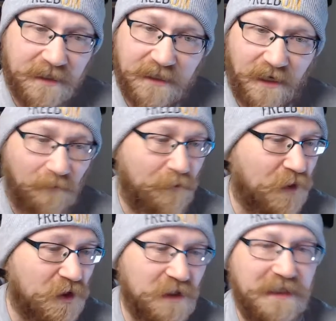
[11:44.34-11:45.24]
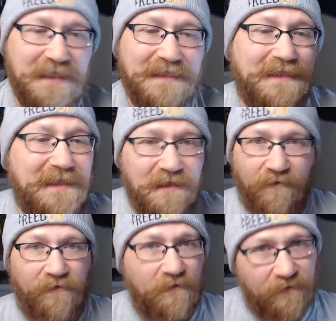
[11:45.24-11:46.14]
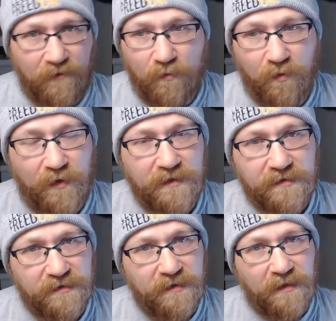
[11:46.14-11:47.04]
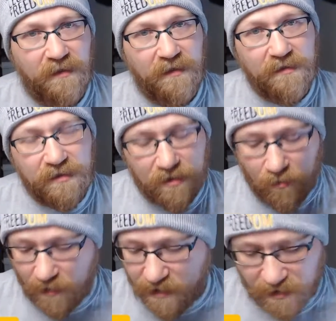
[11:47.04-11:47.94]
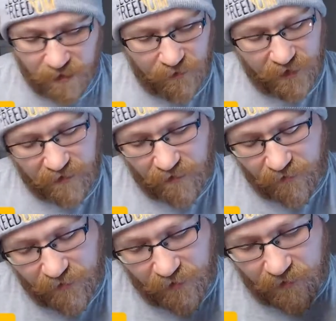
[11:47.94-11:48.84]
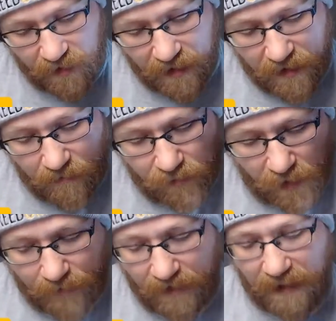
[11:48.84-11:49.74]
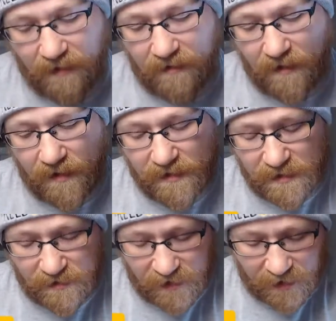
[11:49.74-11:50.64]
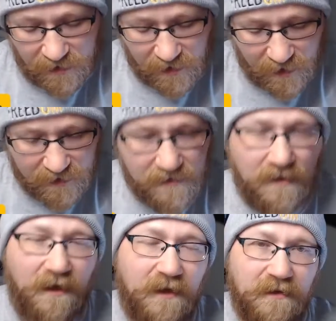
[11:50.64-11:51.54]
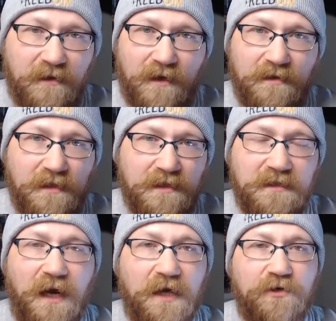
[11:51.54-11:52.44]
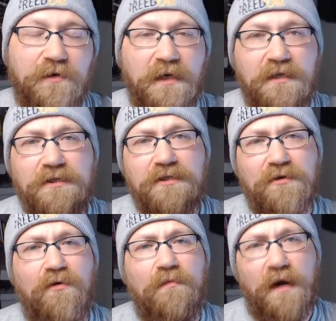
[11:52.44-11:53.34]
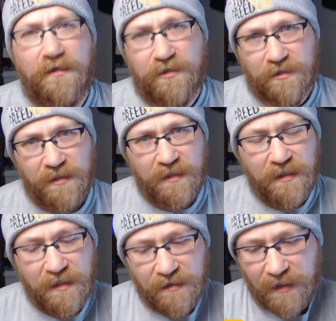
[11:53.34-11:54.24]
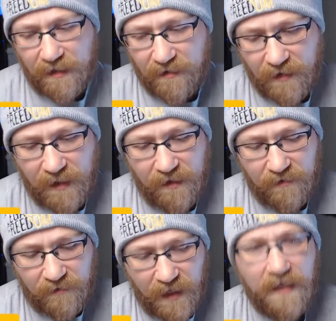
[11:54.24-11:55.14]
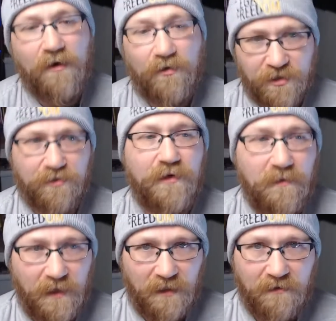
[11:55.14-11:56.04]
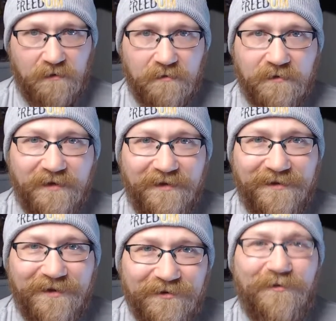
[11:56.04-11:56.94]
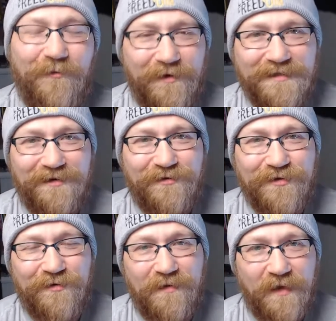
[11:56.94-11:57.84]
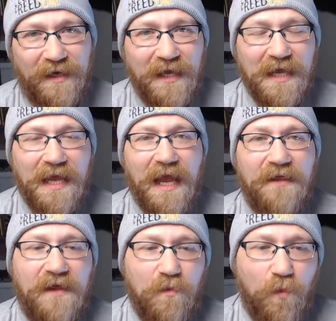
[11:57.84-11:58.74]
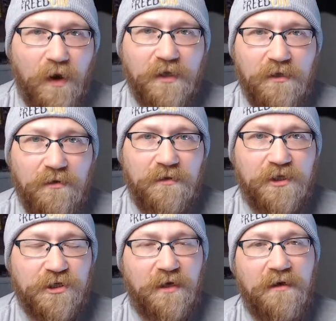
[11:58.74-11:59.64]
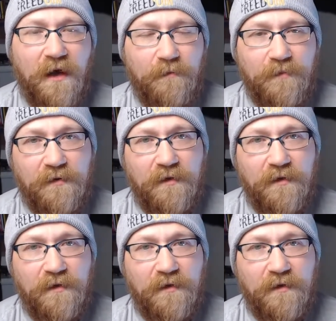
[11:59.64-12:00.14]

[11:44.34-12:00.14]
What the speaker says: completely different viewpoints. So much so they're propagandized and indoctrinated so much that they are screaming. They're the ones that are screaming. And they want you to shut up